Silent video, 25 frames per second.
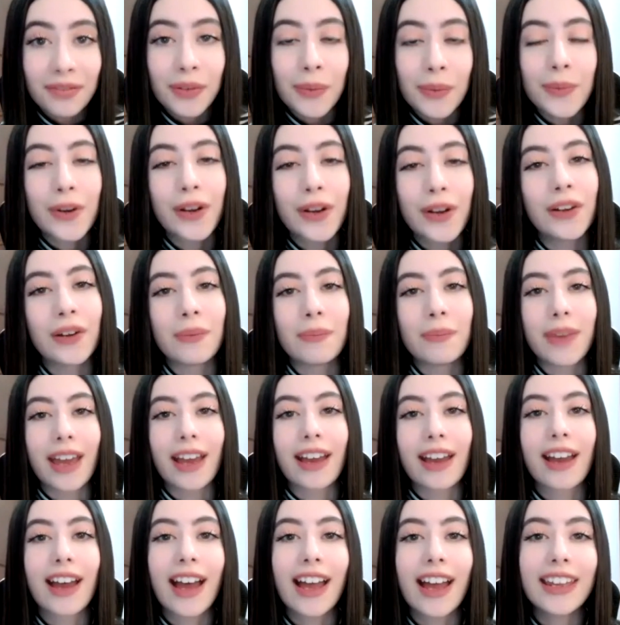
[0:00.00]
from Colombia.
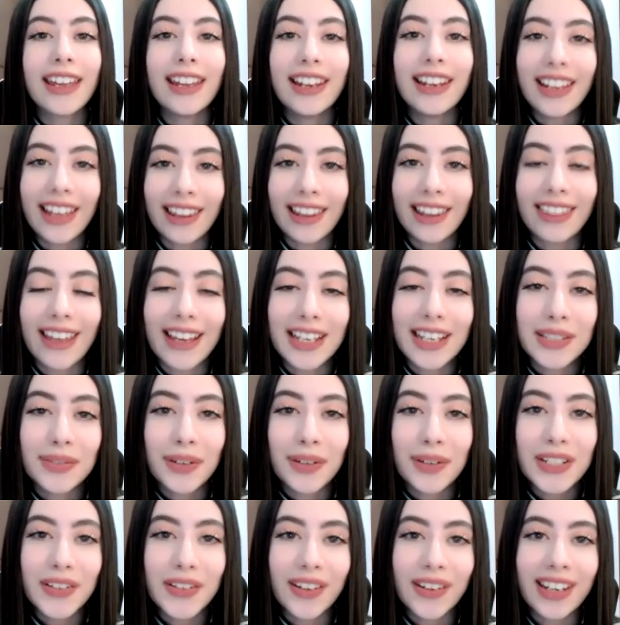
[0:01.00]
Hi Elian, thanks
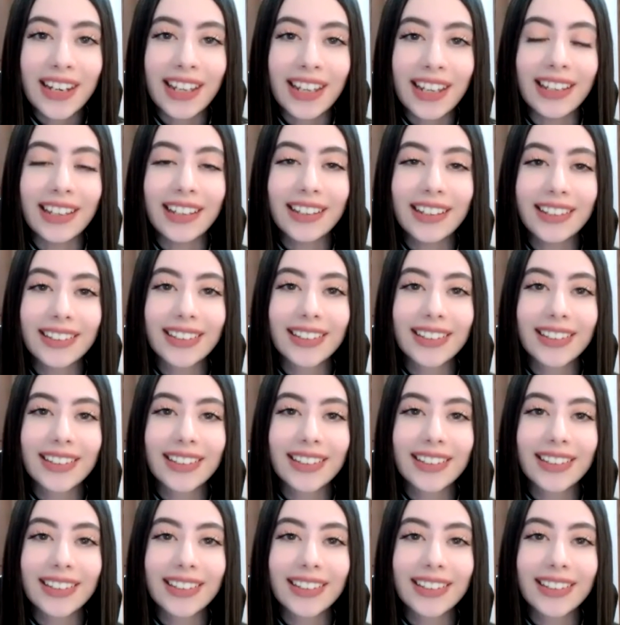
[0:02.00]
for joining.